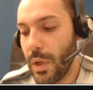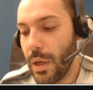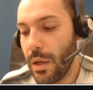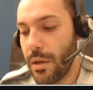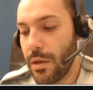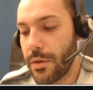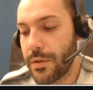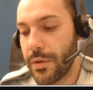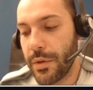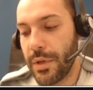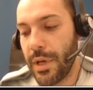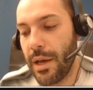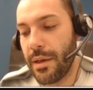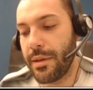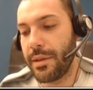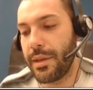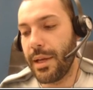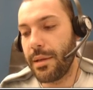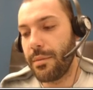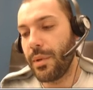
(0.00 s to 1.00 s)
So yeah, I
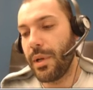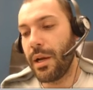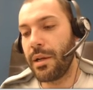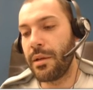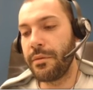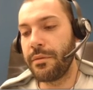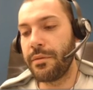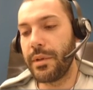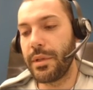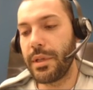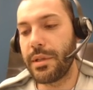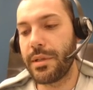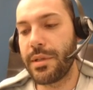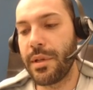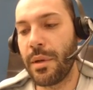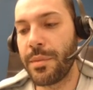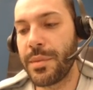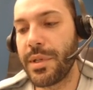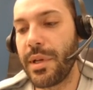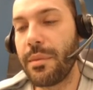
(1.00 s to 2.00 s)
think that kind of like
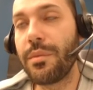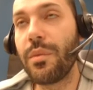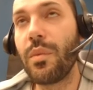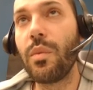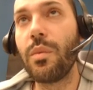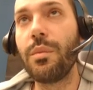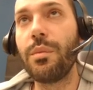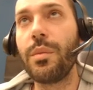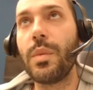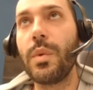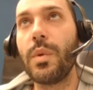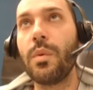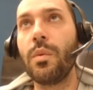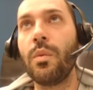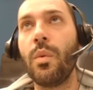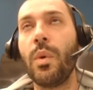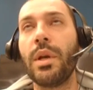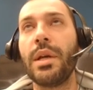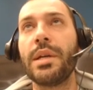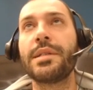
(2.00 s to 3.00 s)
sums up
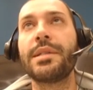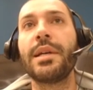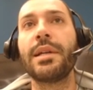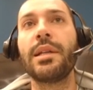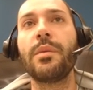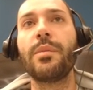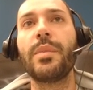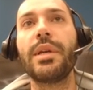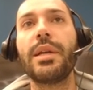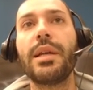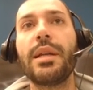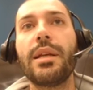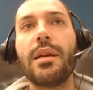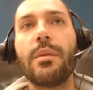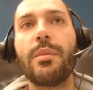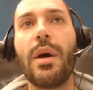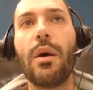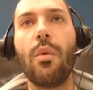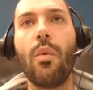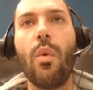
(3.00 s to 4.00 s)
what I said at the beginning
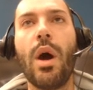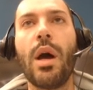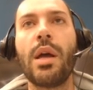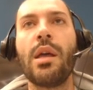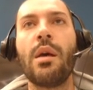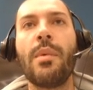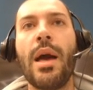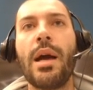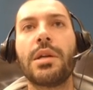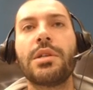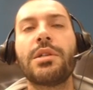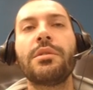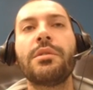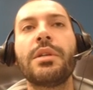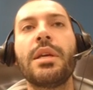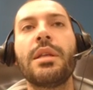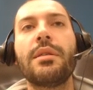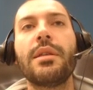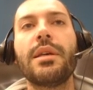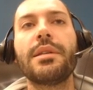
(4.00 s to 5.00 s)
about why I'm actually
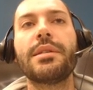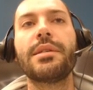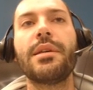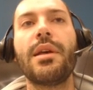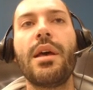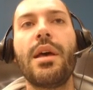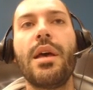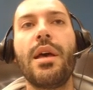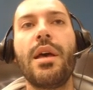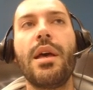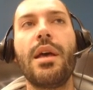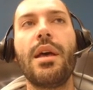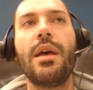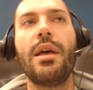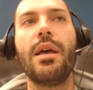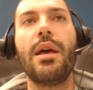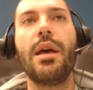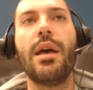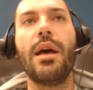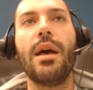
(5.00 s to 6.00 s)
in this.
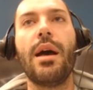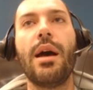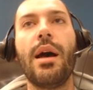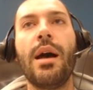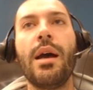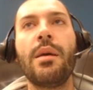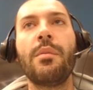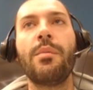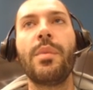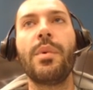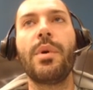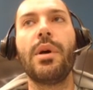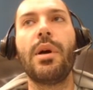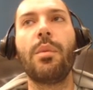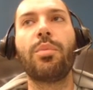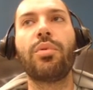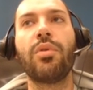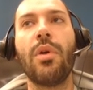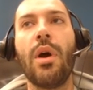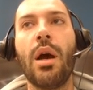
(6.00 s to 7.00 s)
I'm a
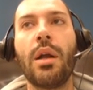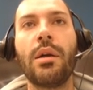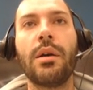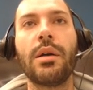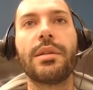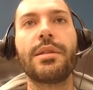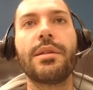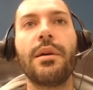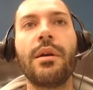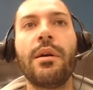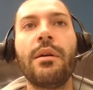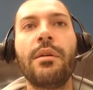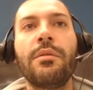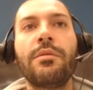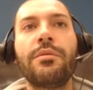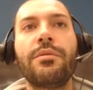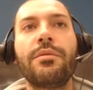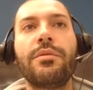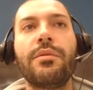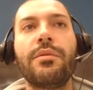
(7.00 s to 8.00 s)
product of